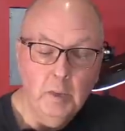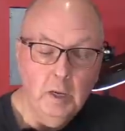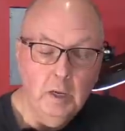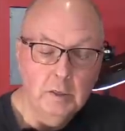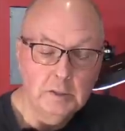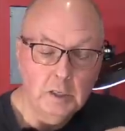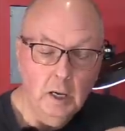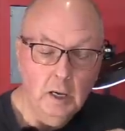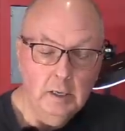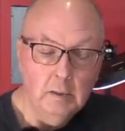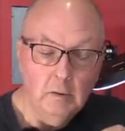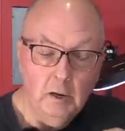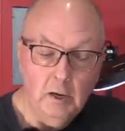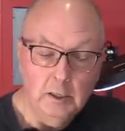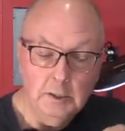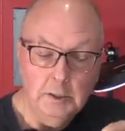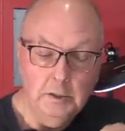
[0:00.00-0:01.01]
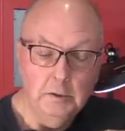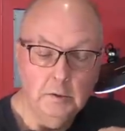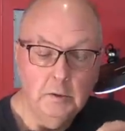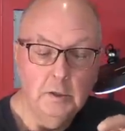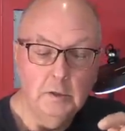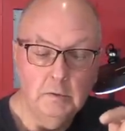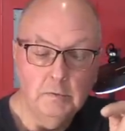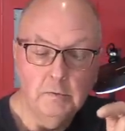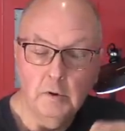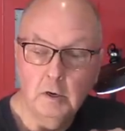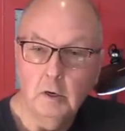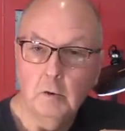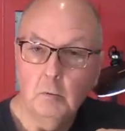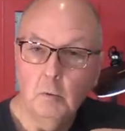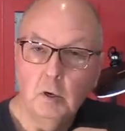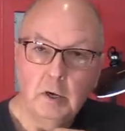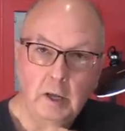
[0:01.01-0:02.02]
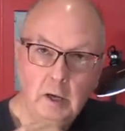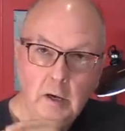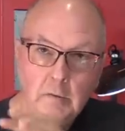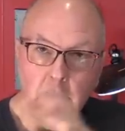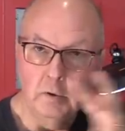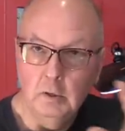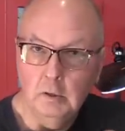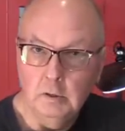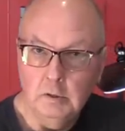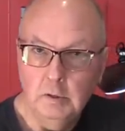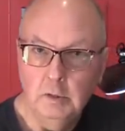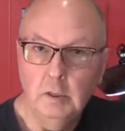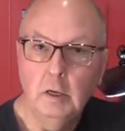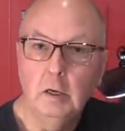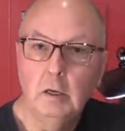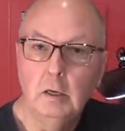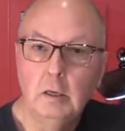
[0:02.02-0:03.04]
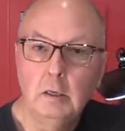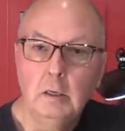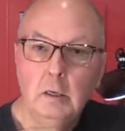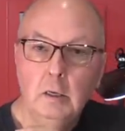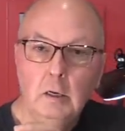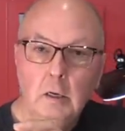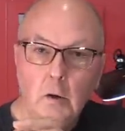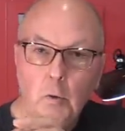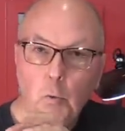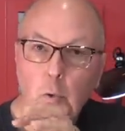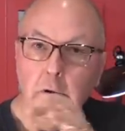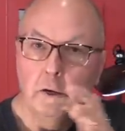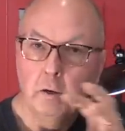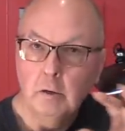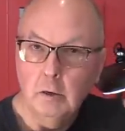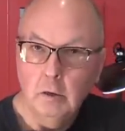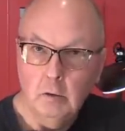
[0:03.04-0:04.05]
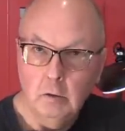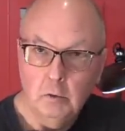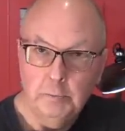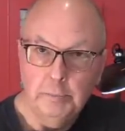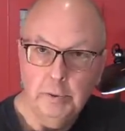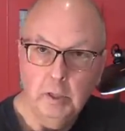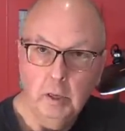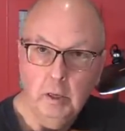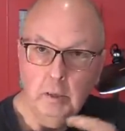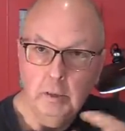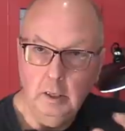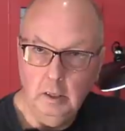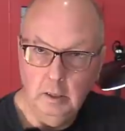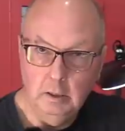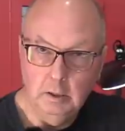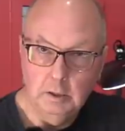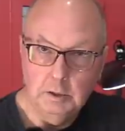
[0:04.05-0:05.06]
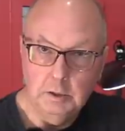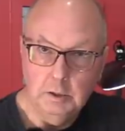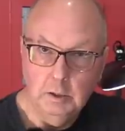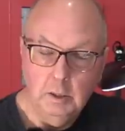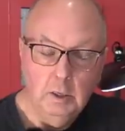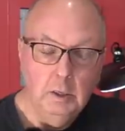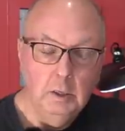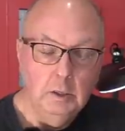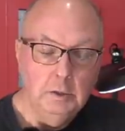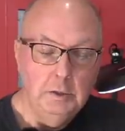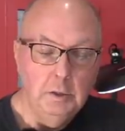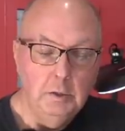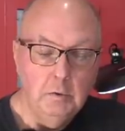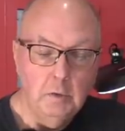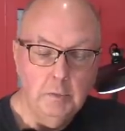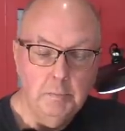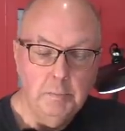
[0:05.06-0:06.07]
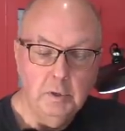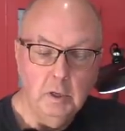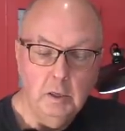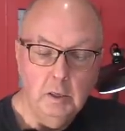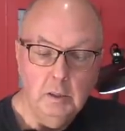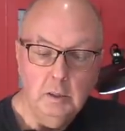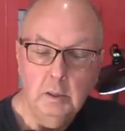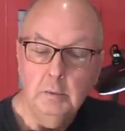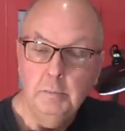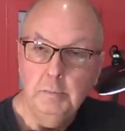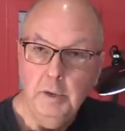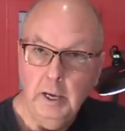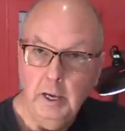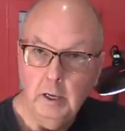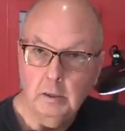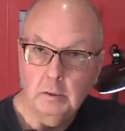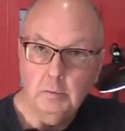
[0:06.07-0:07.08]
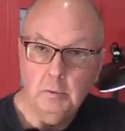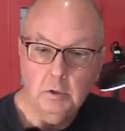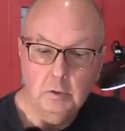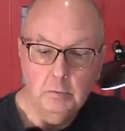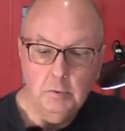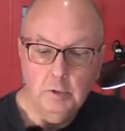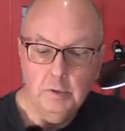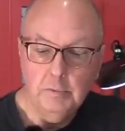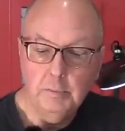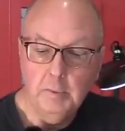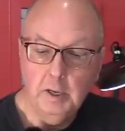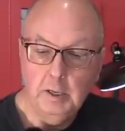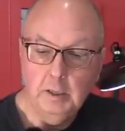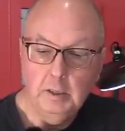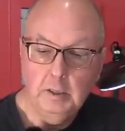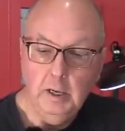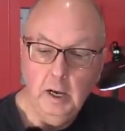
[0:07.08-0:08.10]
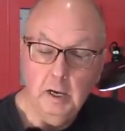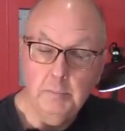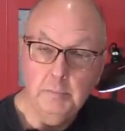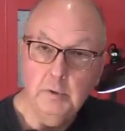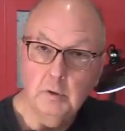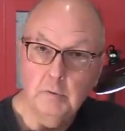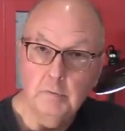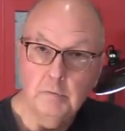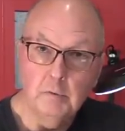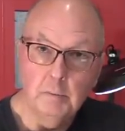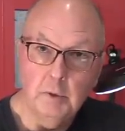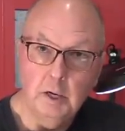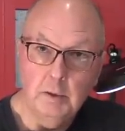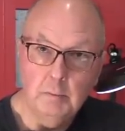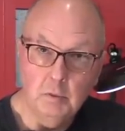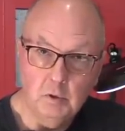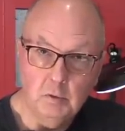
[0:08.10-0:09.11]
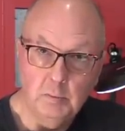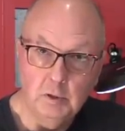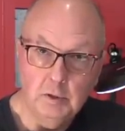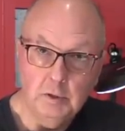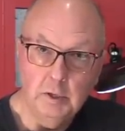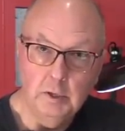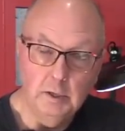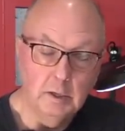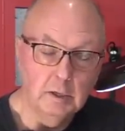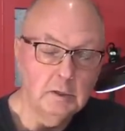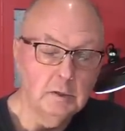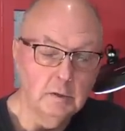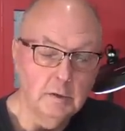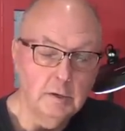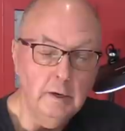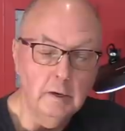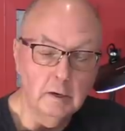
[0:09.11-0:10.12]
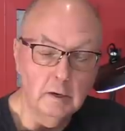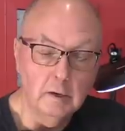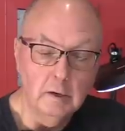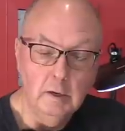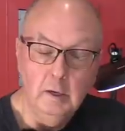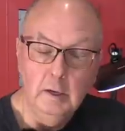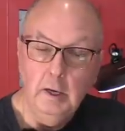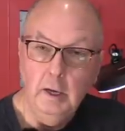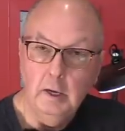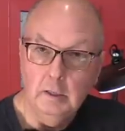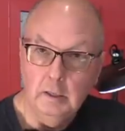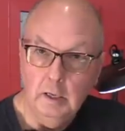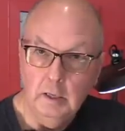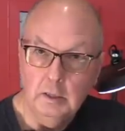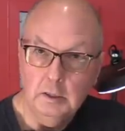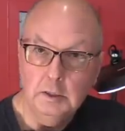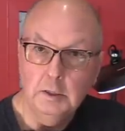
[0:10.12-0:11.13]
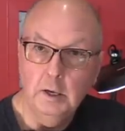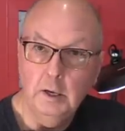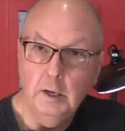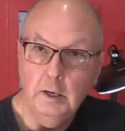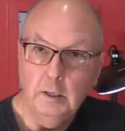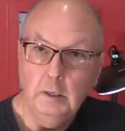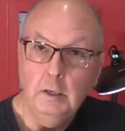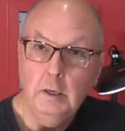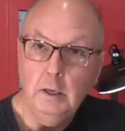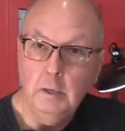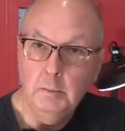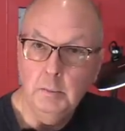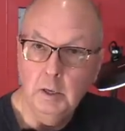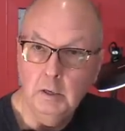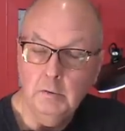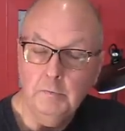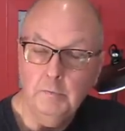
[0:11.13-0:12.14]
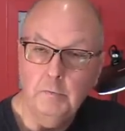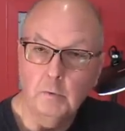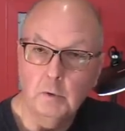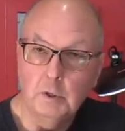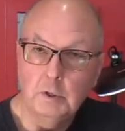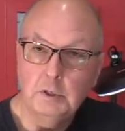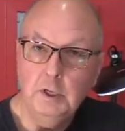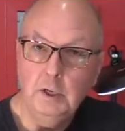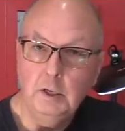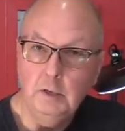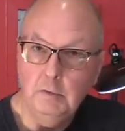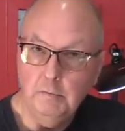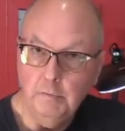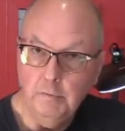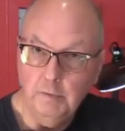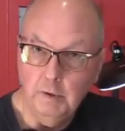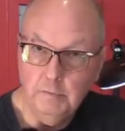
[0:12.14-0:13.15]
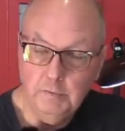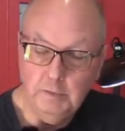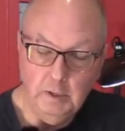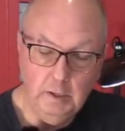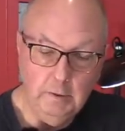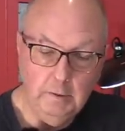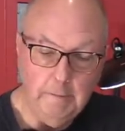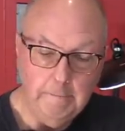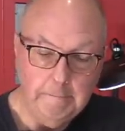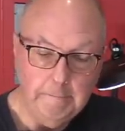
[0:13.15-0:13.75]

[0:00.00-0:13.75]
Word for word: is I want to convert whatever the weirdo plug is to a plug compatible with my adapter for my mobile connector here, and that's a NEMA 1450.